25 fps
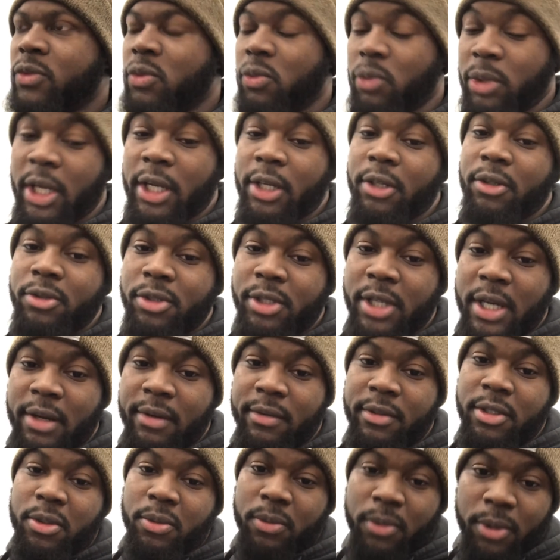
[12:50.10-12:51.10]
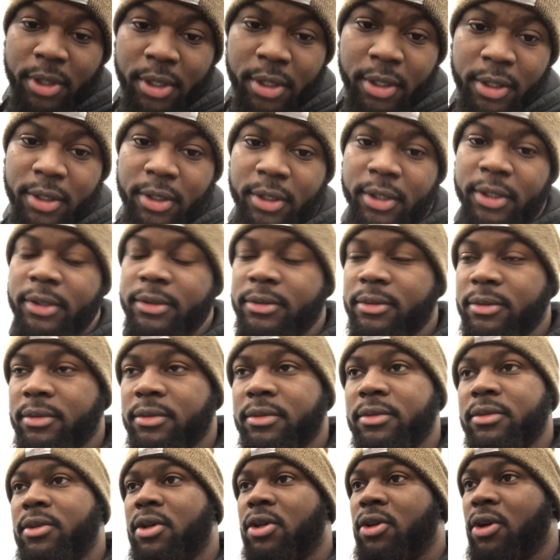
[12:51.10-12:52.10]
when I do drive it to work or
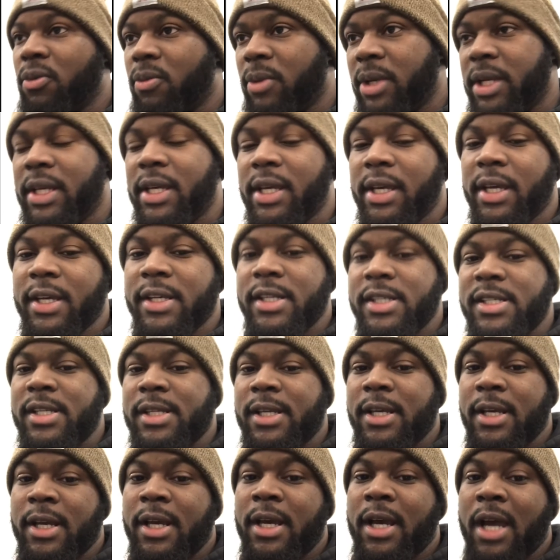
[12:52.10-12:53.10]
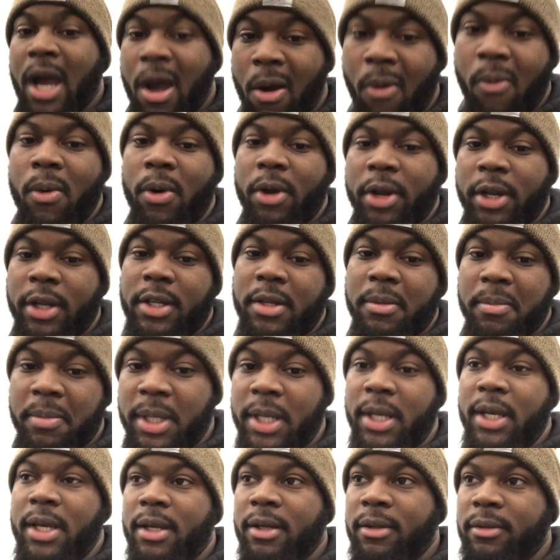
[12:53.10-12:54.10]
on the weekends, I want it to
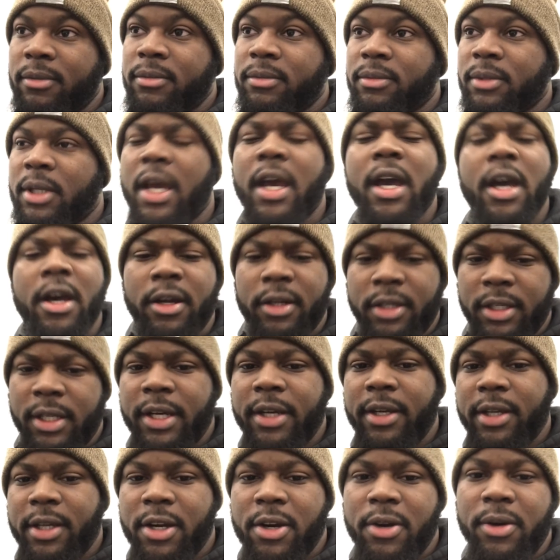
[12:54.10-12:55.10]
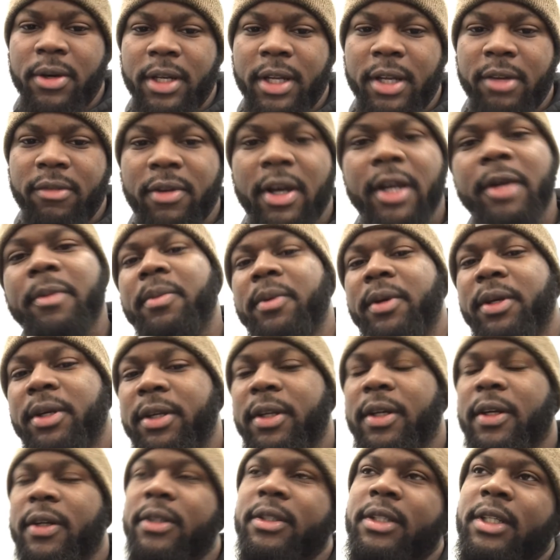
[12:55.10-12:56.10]
be, oh, there you go in that Viper.
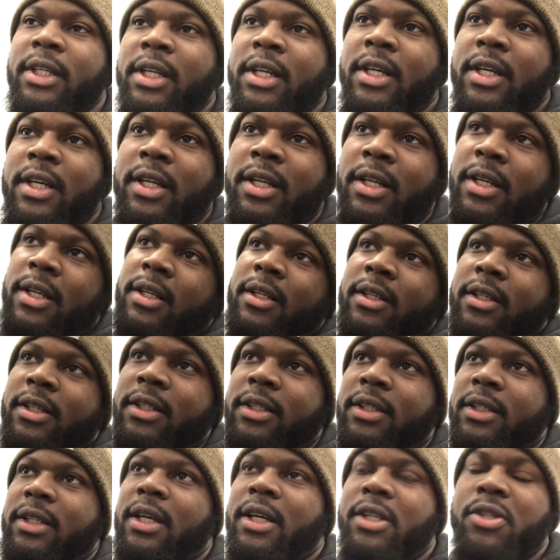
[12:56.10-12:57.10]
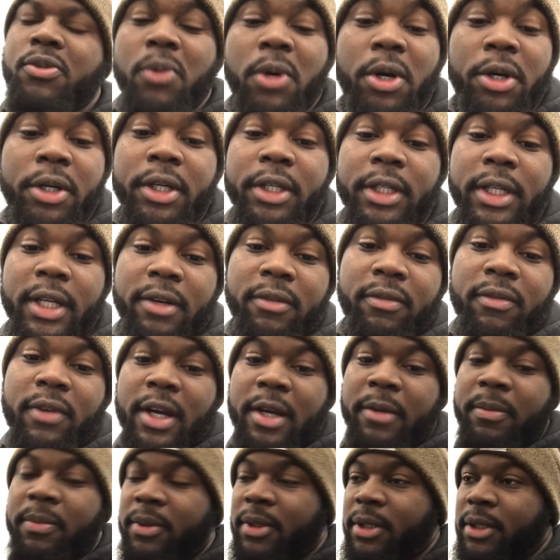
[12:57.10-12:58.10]
You know, that's Walker in that
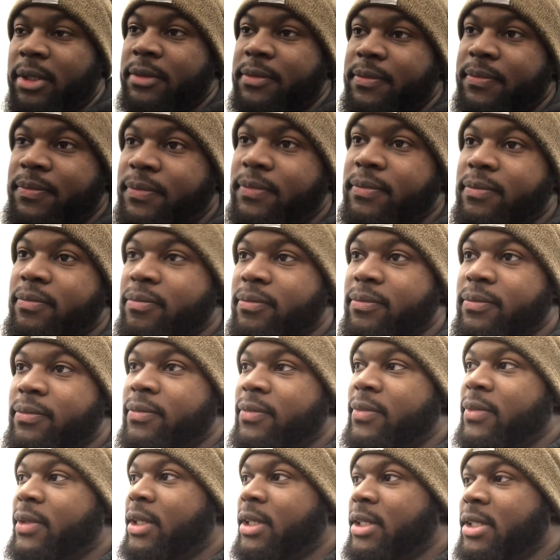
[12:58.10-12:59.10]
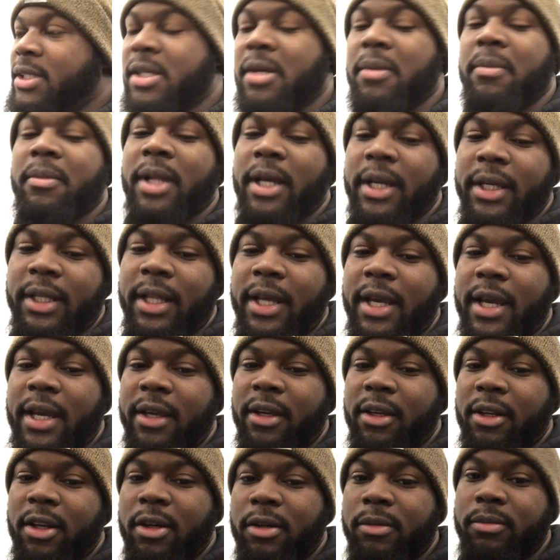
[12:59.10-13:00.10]
Viper, something like
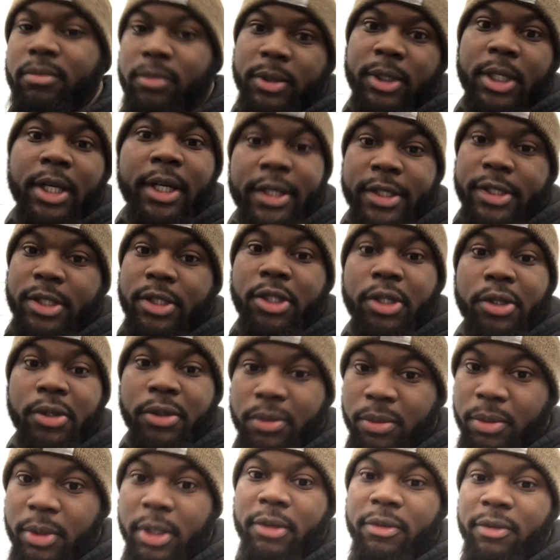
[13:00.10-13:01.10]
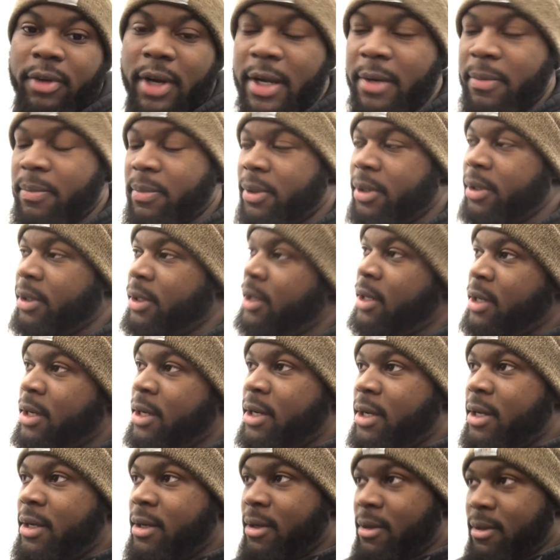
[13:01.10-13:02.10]
that. You know, youngest dude with a Viper
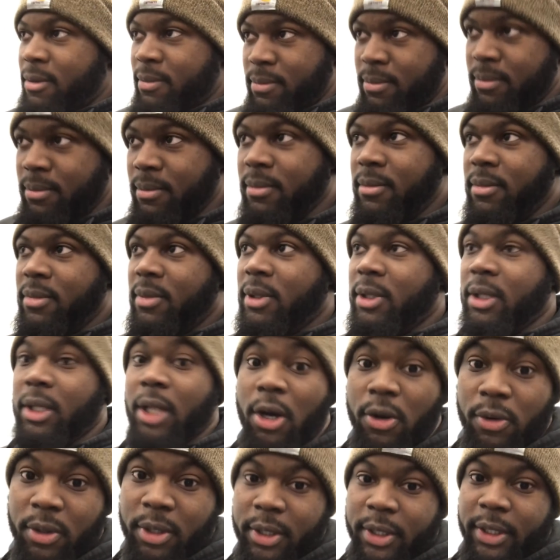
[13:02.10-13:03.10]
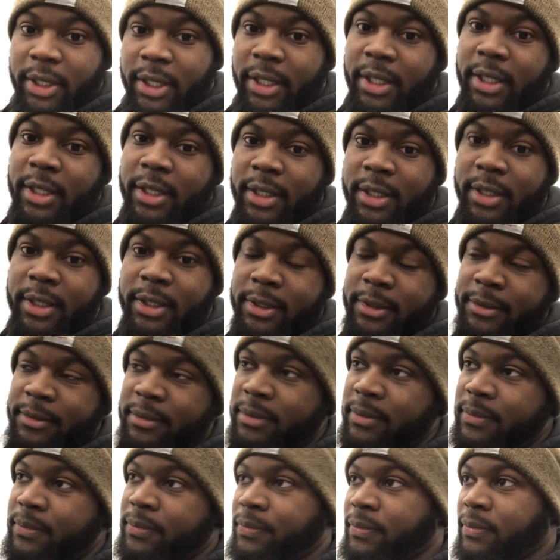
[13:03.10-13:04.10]
locally
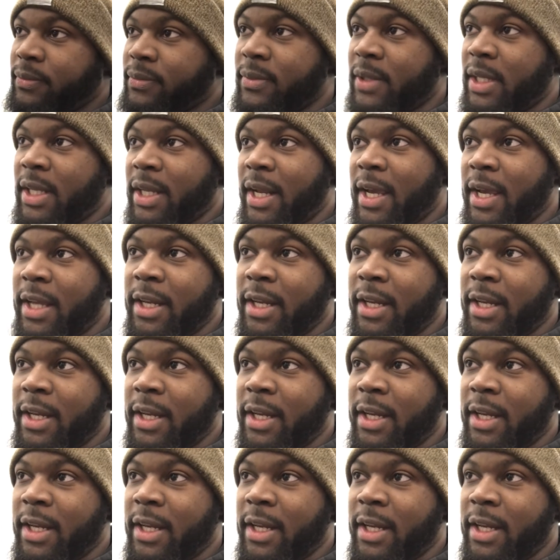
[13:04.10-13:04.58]
that